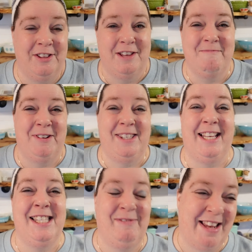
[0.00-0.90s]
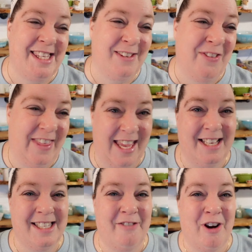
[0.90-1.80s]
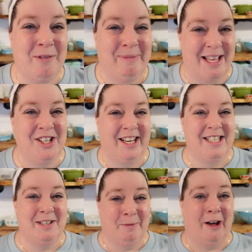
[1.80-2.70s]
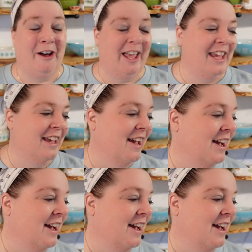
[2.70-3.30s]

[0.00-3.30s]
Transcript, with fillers: are the most expensive things of our budget to buy.